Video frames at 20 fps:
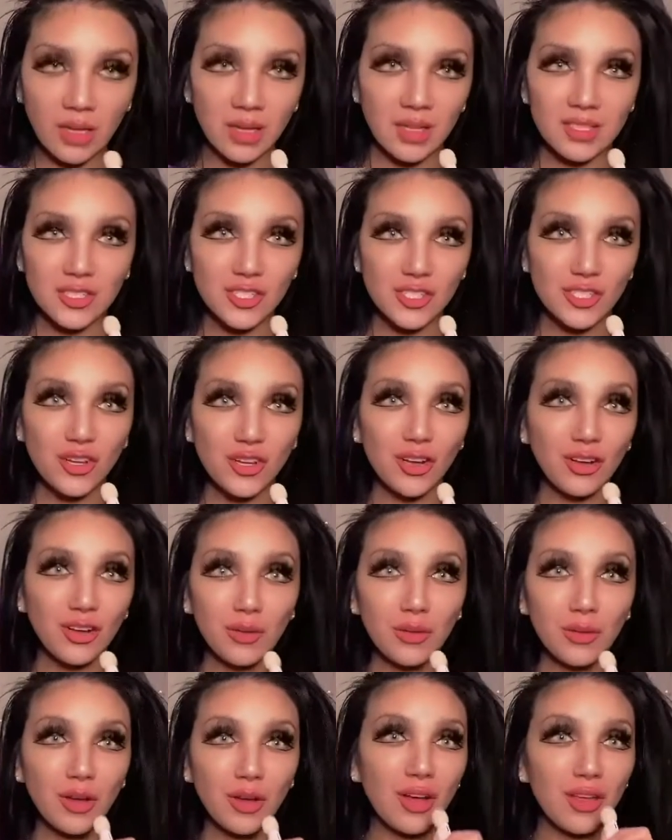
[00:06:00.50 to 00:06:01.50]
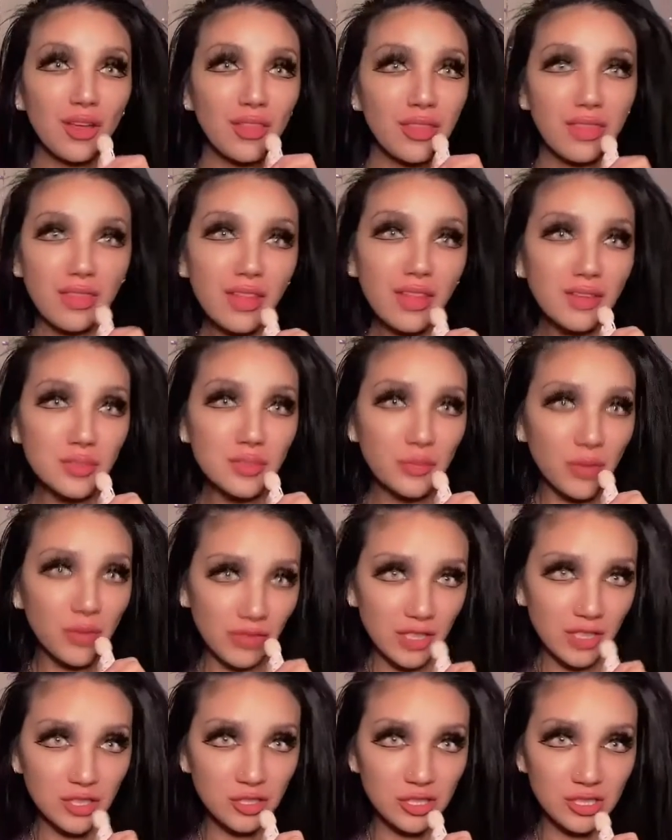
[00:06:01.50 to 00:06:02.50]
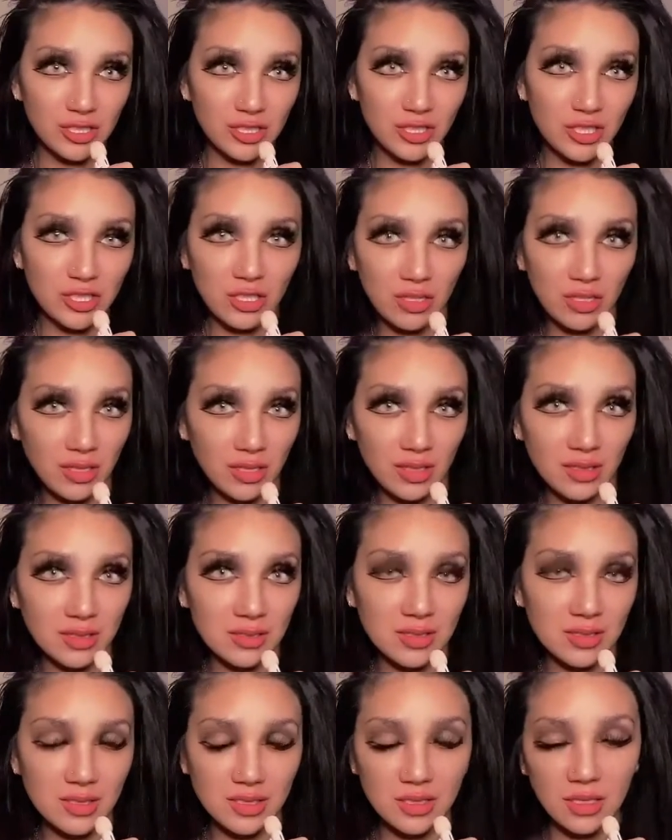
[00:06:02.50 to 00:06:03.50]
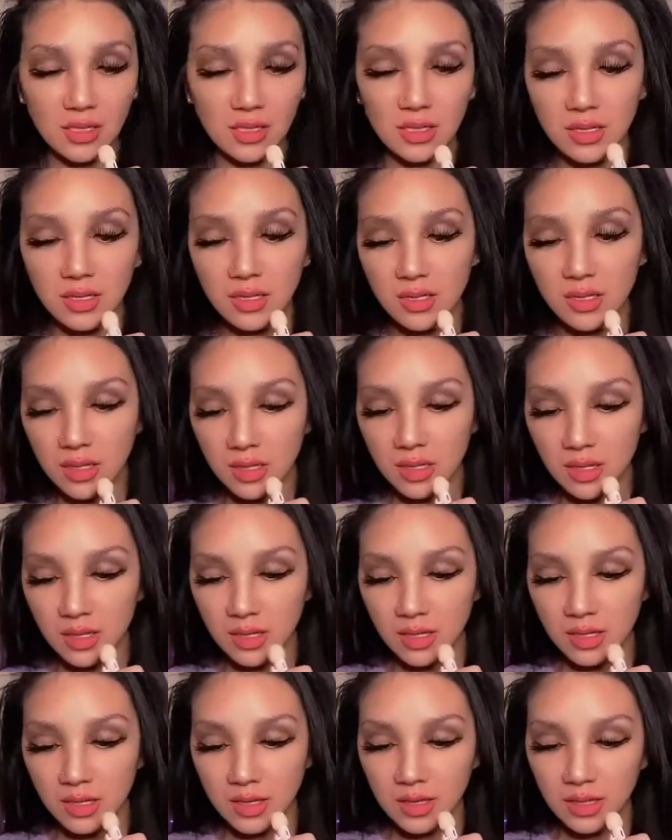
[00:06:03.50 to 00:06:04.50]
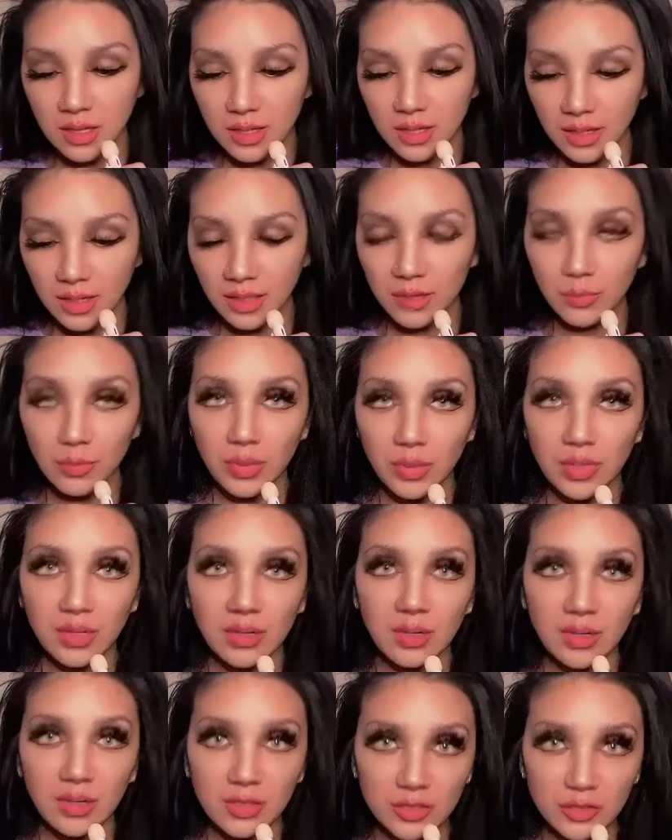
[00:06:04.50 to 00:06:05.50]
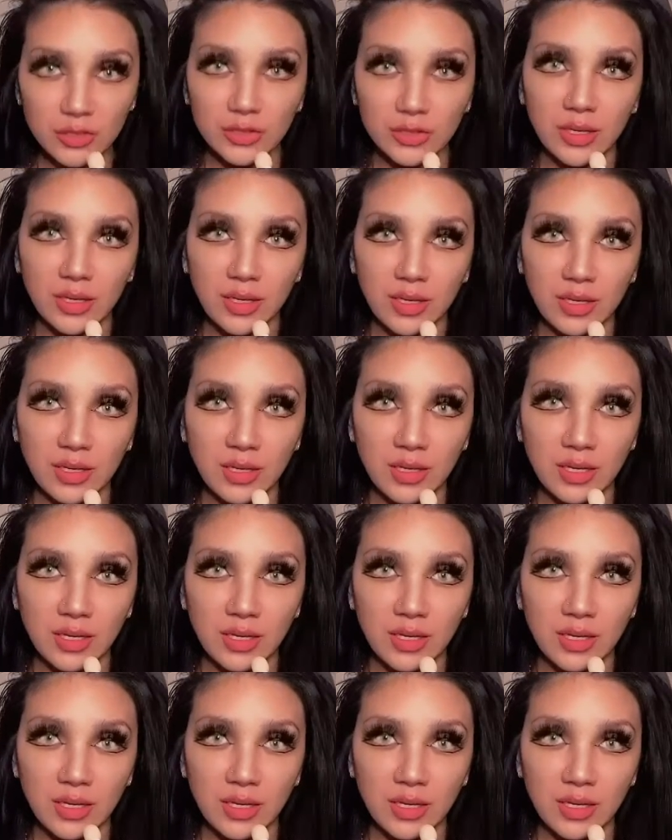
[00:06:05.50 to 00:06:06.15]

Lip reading: It's not theft prevention, darlings. The clip literally